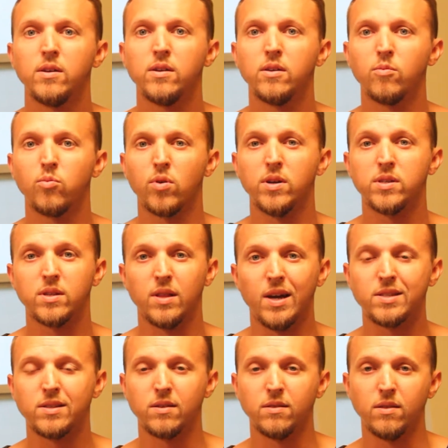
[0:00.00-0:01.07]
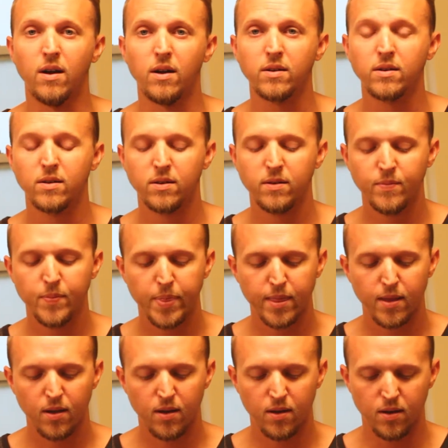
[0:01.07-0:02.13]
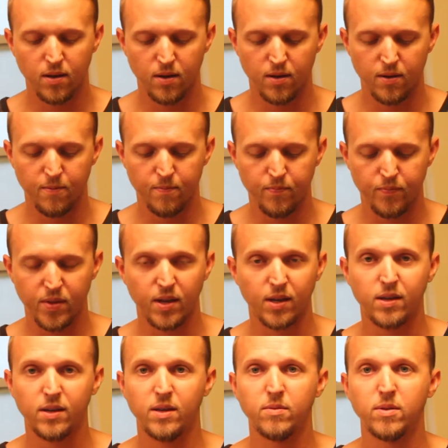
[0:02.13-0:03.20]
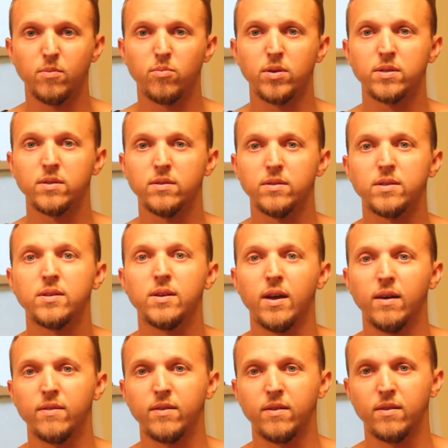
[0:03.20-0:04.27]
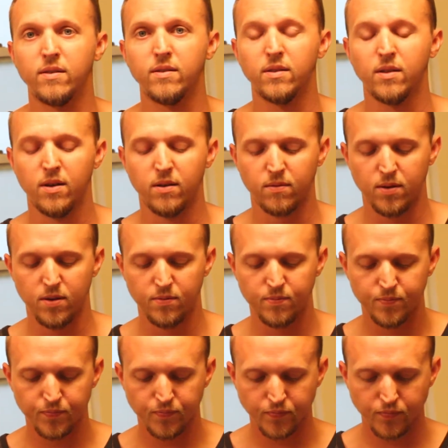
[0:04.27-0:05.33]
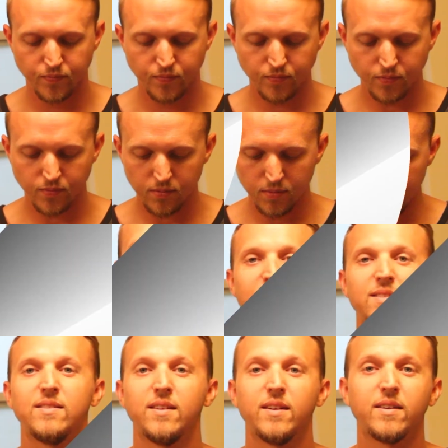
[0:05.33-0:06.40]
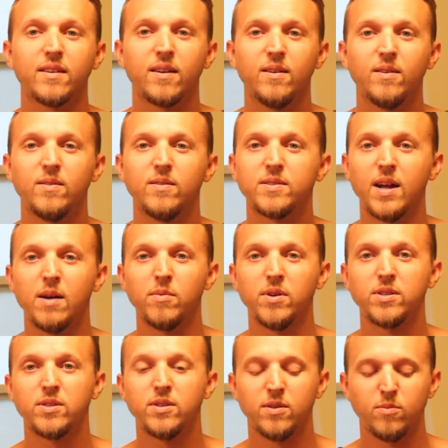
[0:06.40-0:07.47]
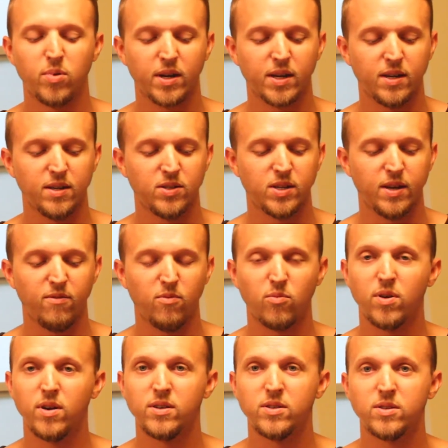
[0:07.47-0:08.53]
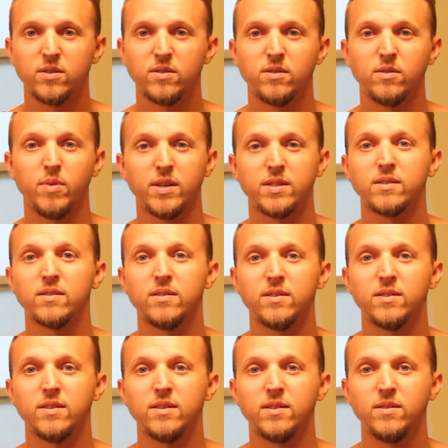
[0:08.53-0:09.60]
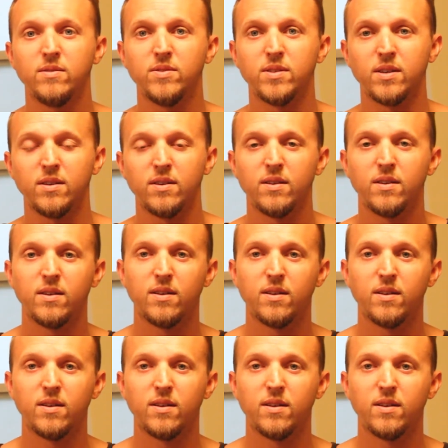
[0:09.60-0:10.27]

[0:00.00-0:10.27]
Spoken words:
your brush lasting longer and keep the bristles healthier in the long run. There you go. There's not much to breaking in a shaving brush. You basically just need to use it.